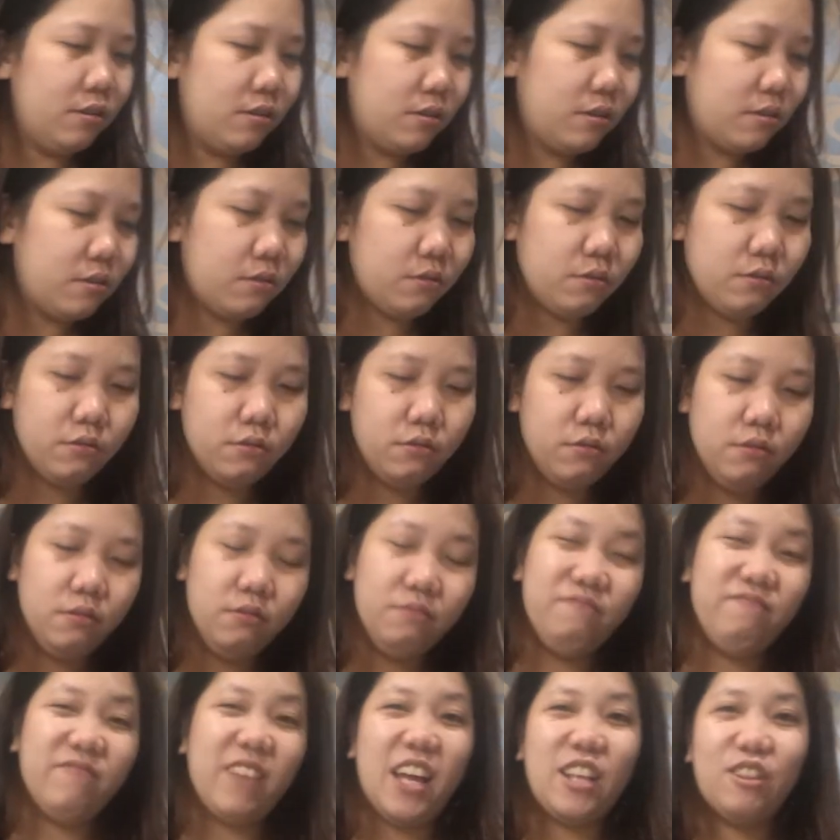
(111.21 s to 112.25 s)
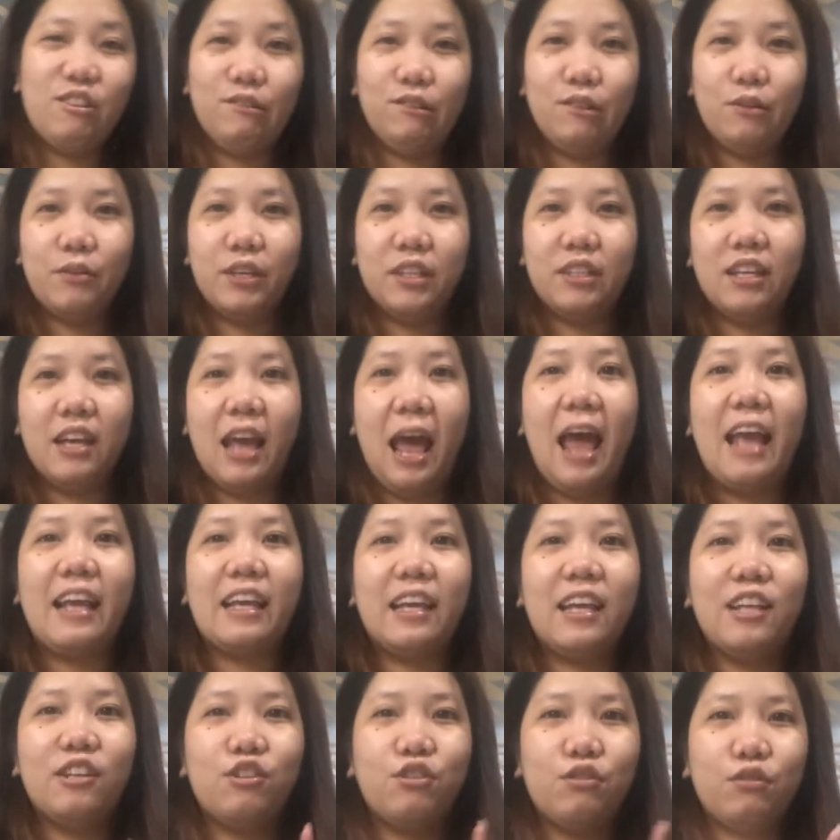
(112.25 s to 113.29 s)
so I don't know whether I
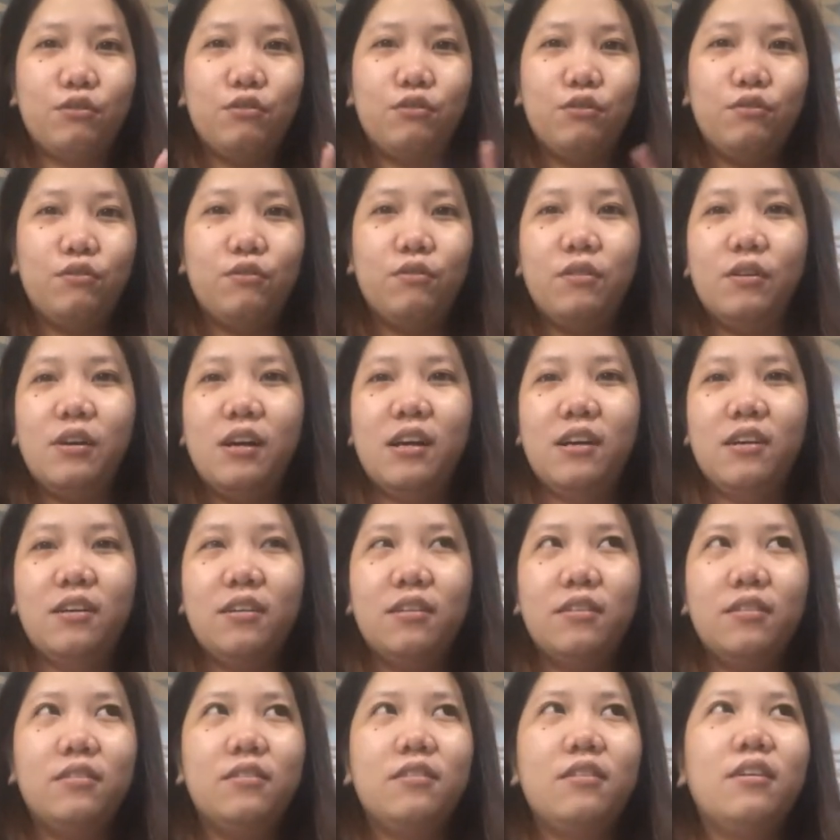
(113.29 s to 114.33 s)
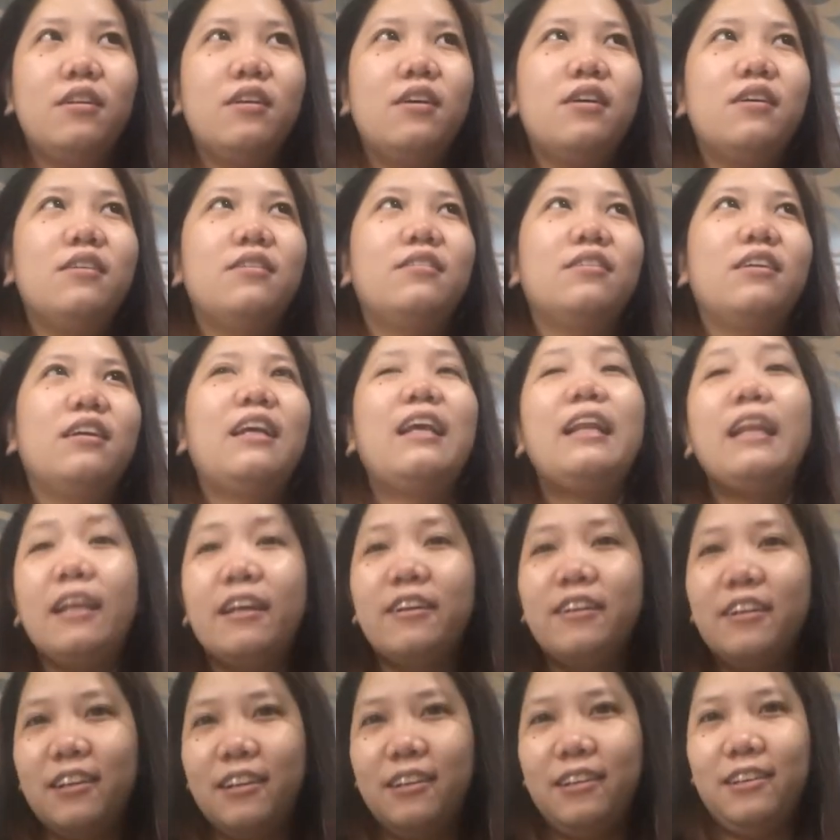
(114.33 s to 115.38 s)
can show you
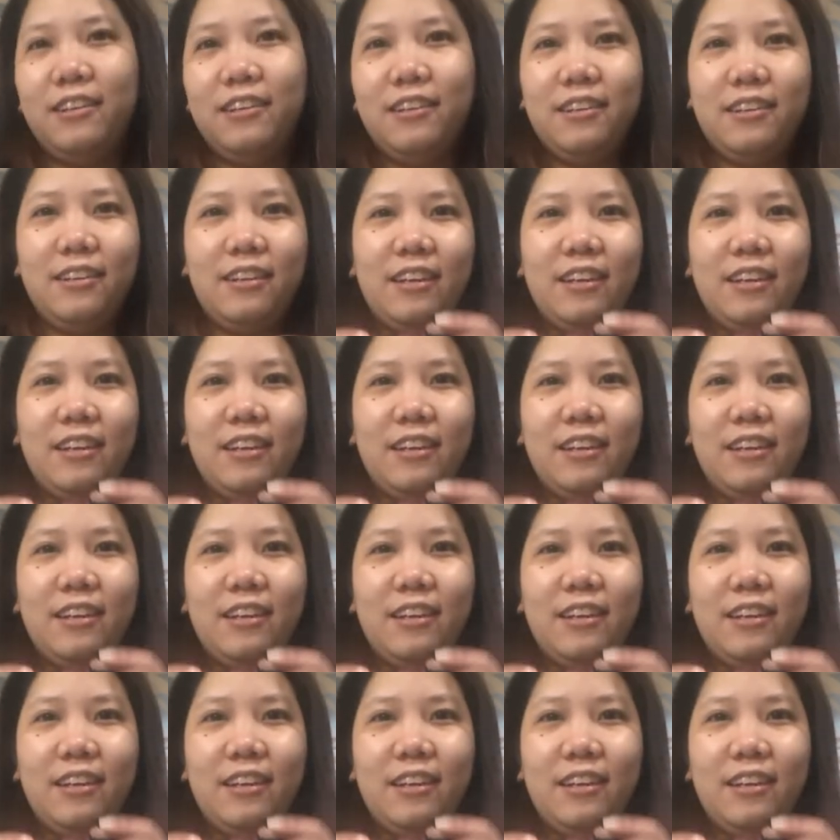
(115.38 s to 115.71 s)
clearly.